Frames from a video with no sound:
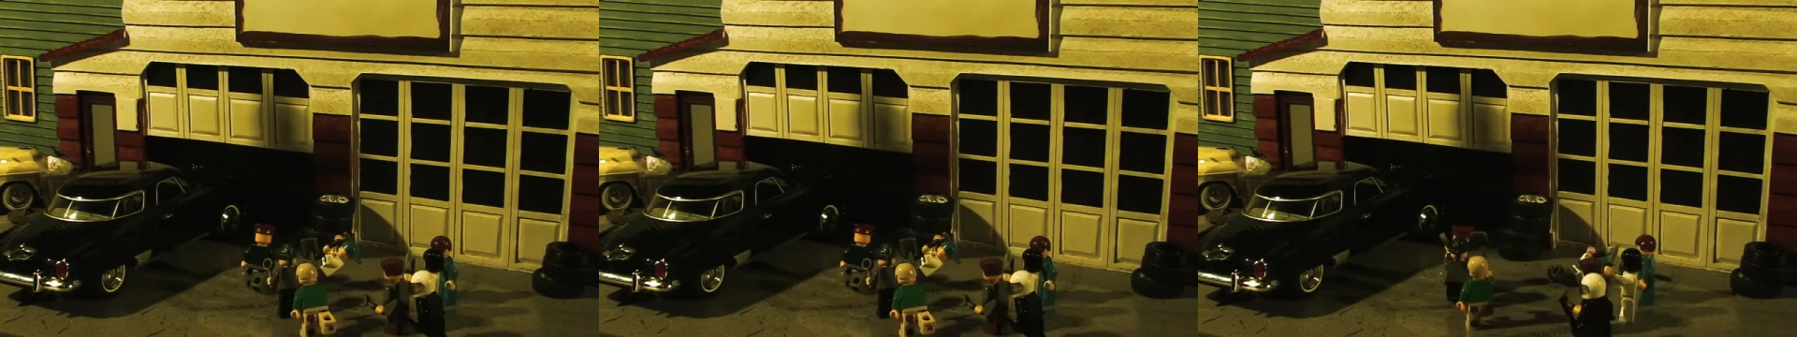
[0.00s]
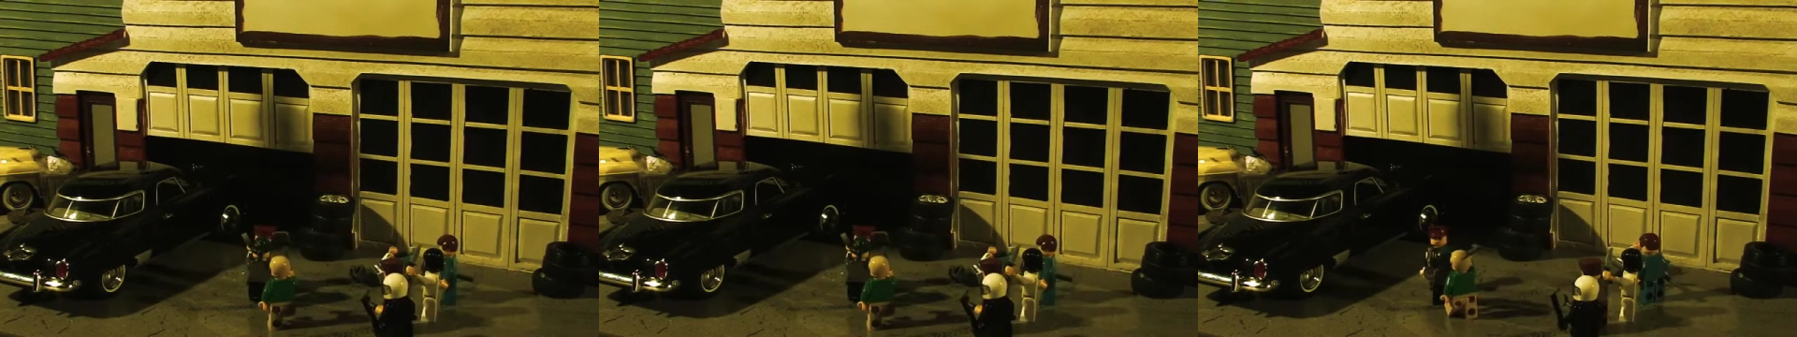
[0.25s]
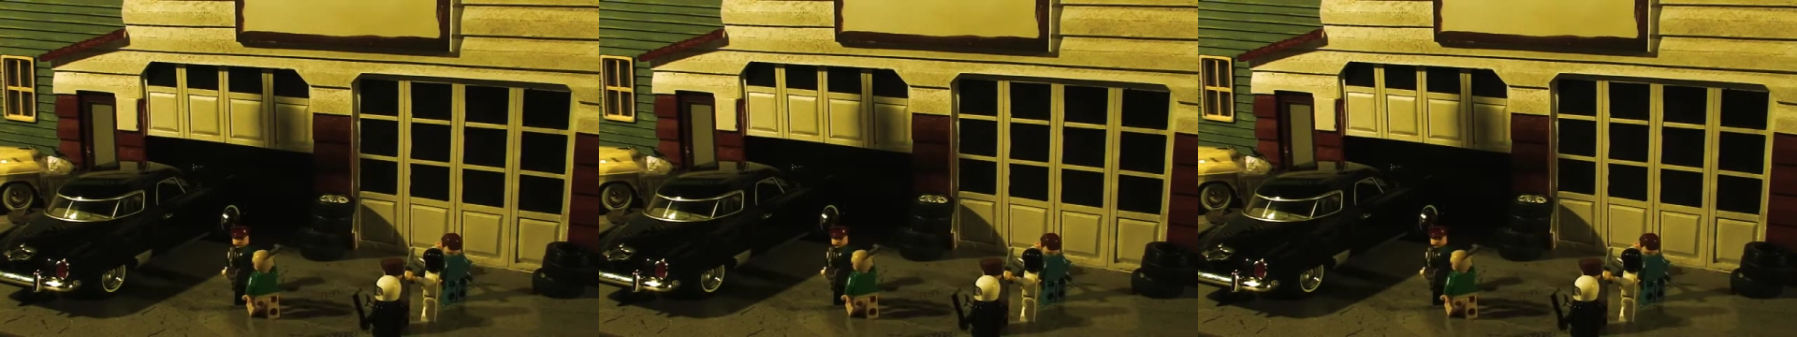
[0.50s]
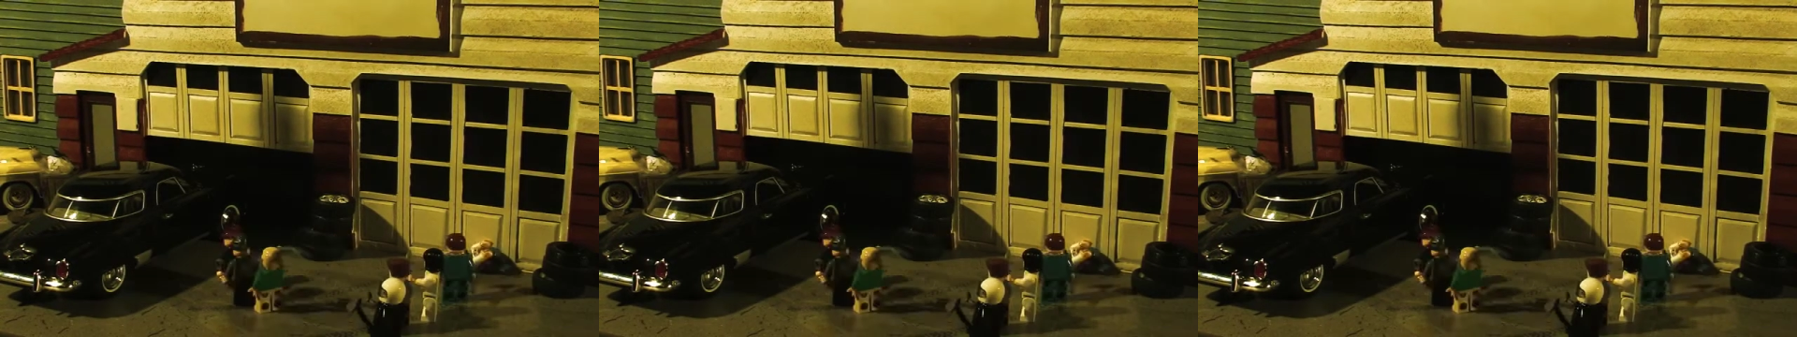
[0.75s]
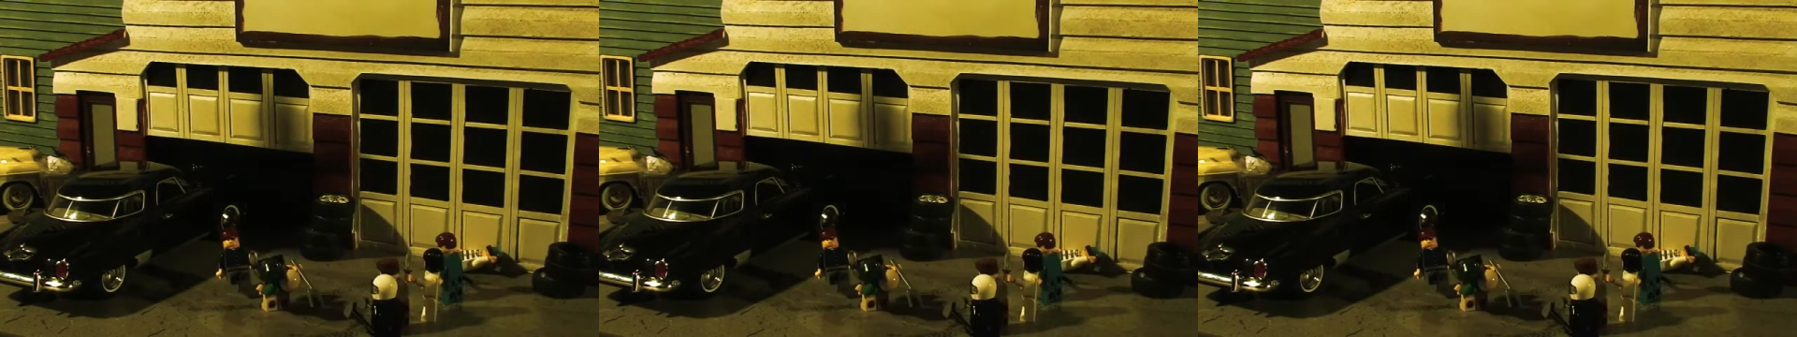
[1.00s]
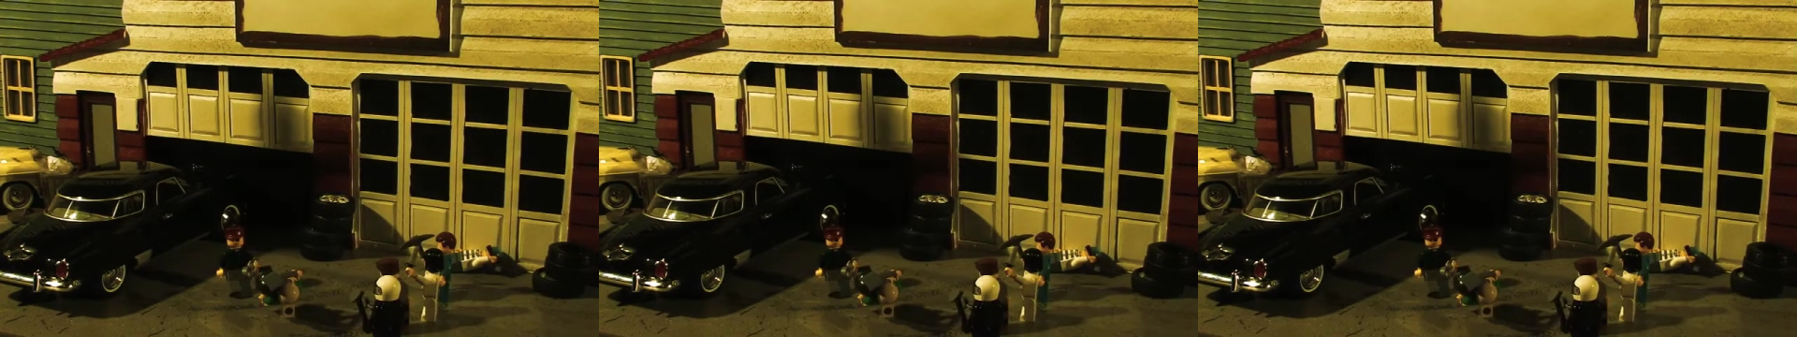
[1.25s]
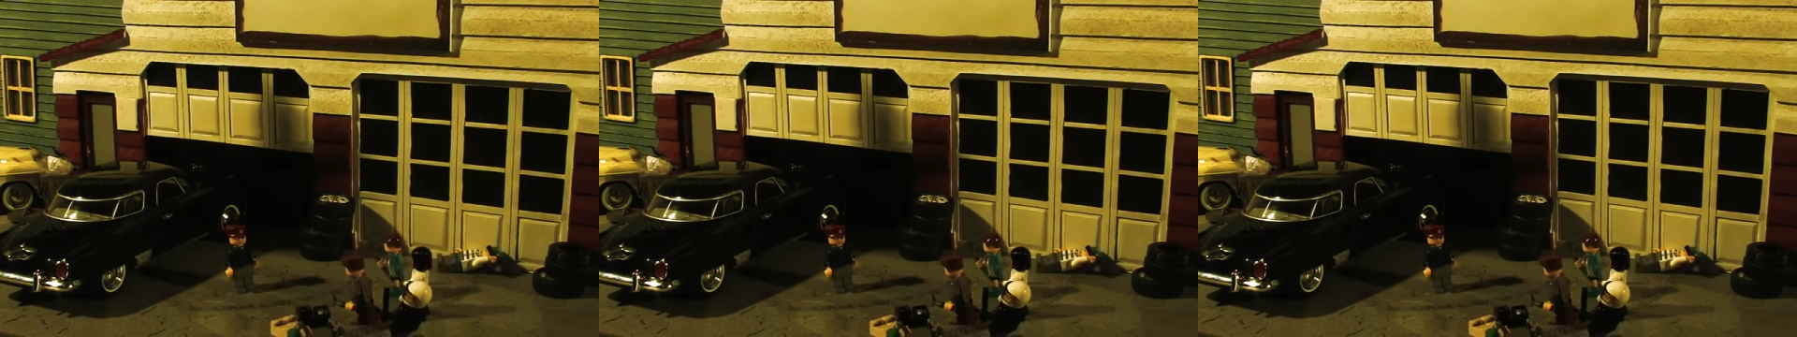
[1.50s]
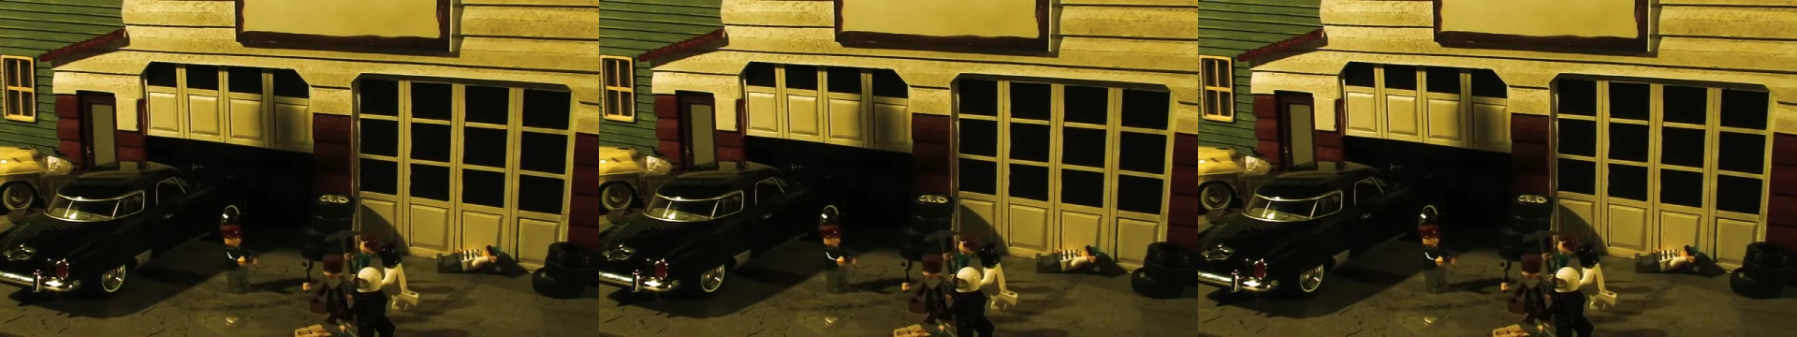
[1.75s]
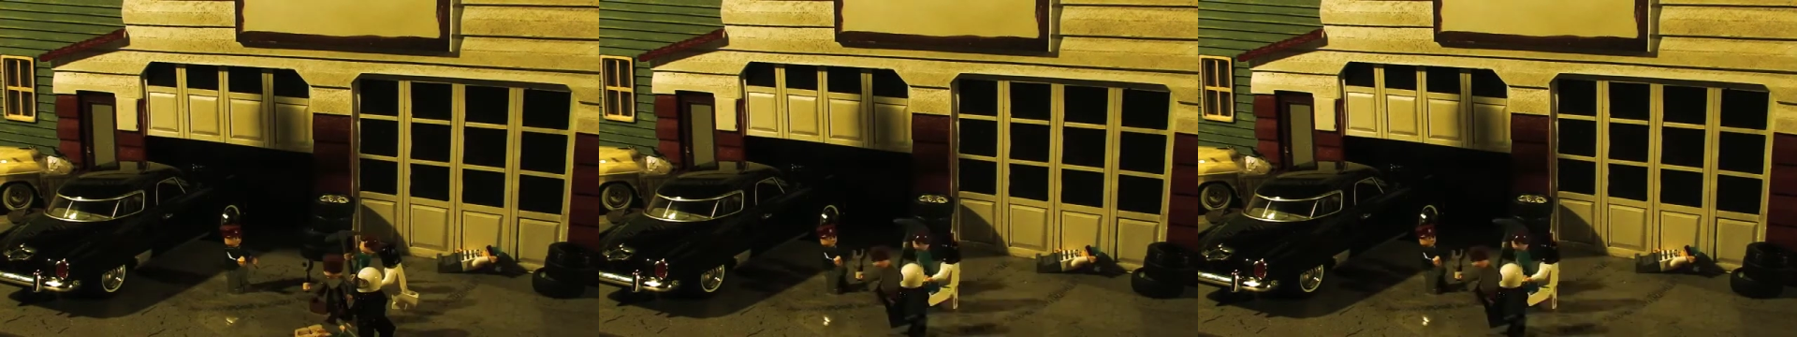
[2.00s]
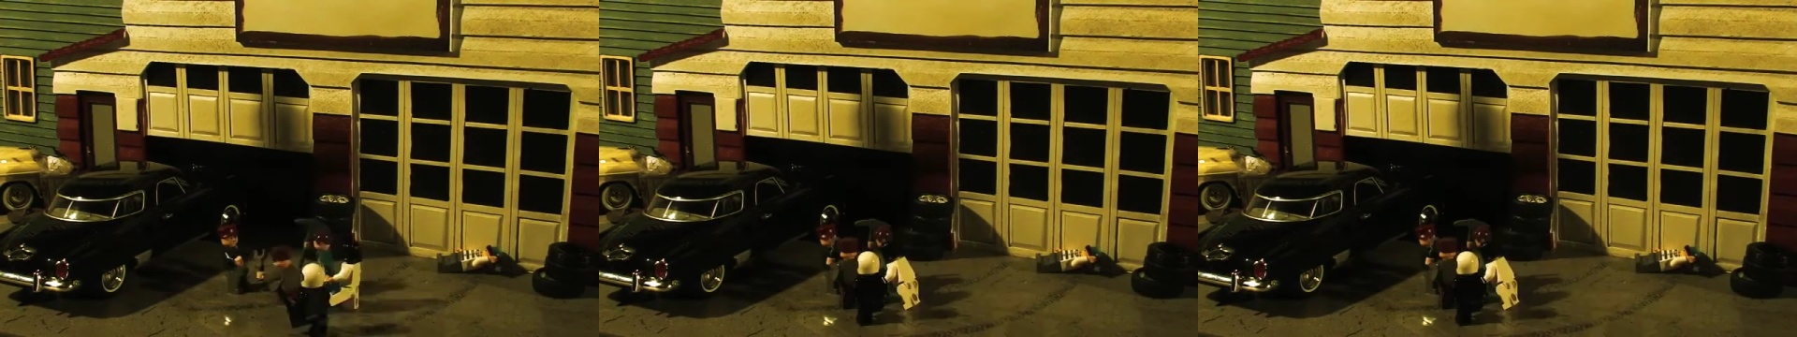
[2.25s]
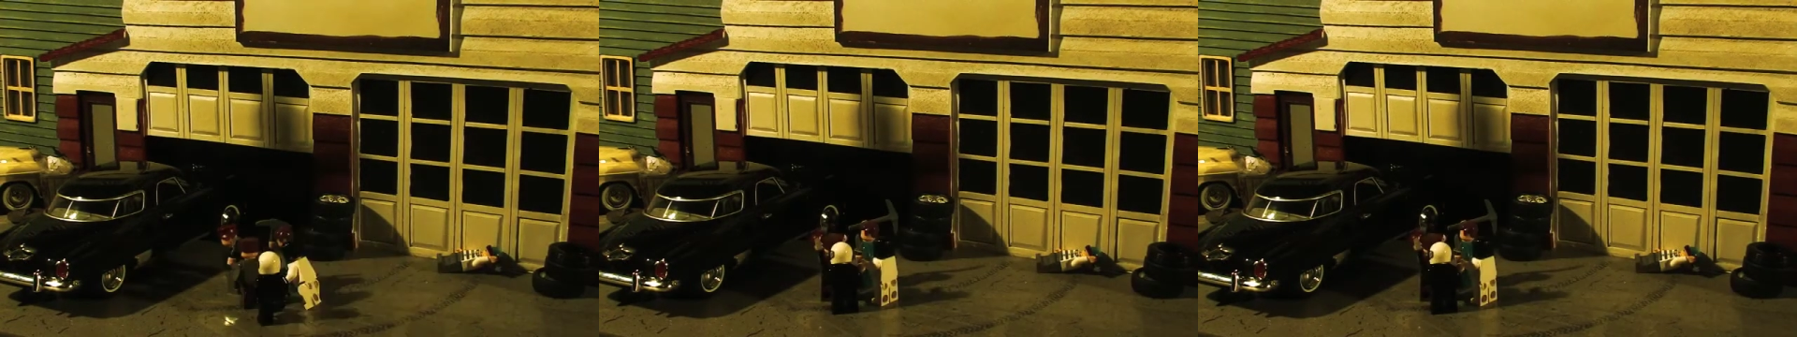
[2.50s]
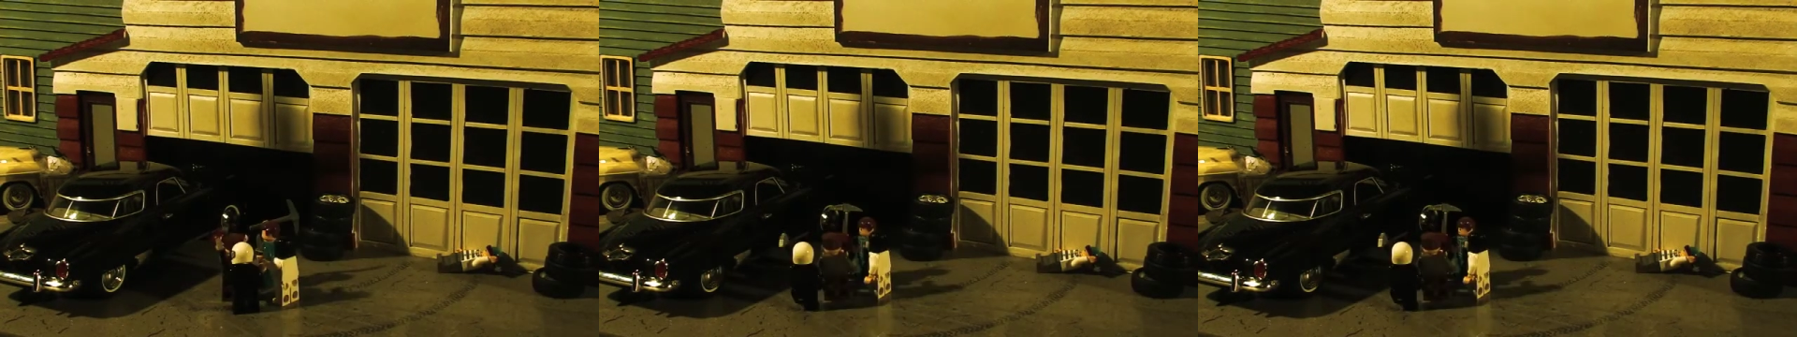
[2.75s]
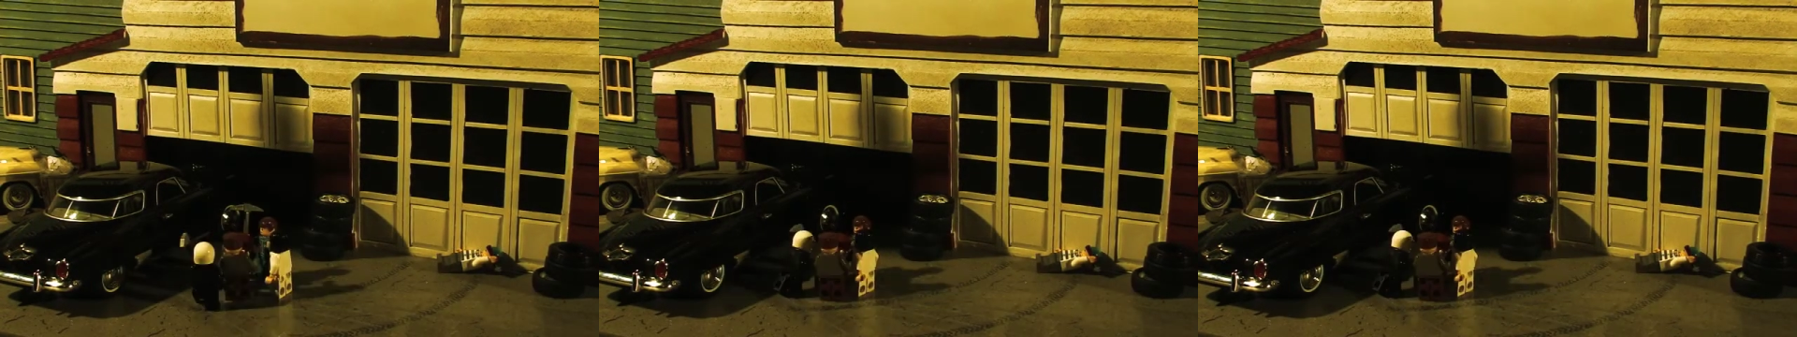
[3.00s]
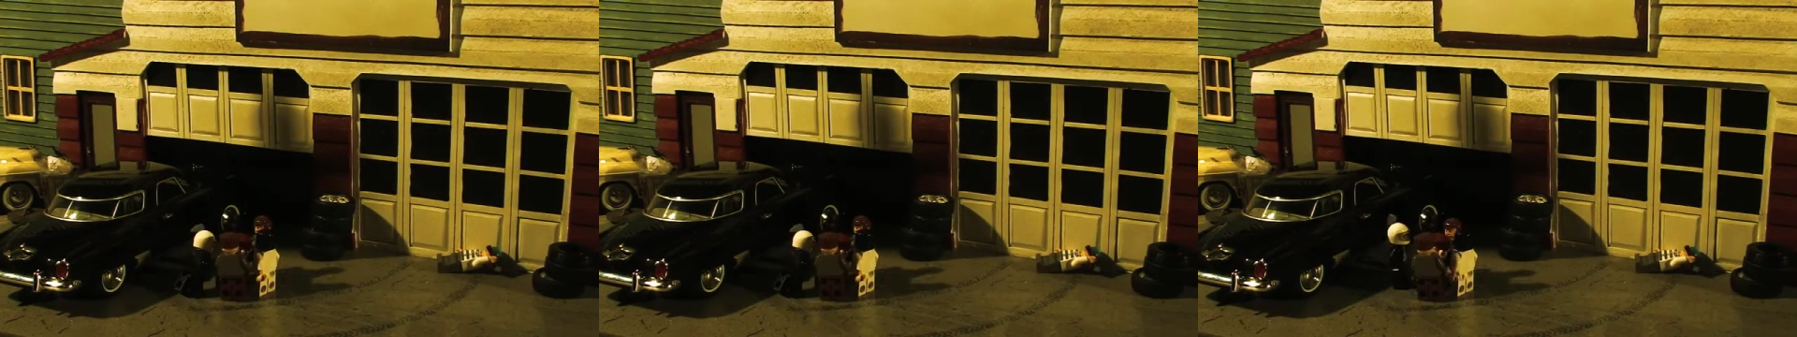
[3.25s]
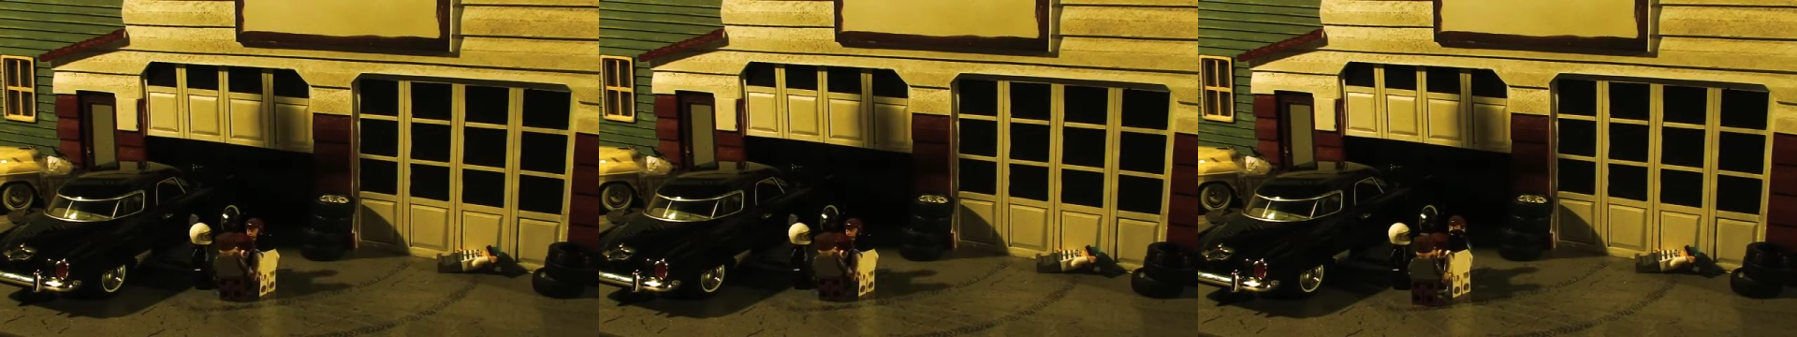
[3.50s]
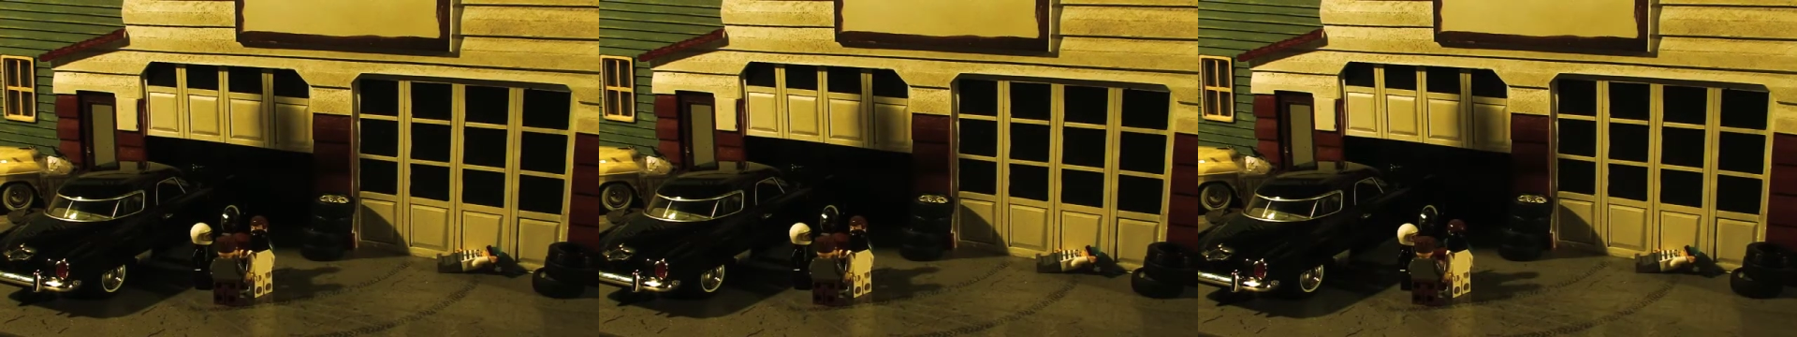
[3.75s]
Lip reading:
[unreadable: no face in view]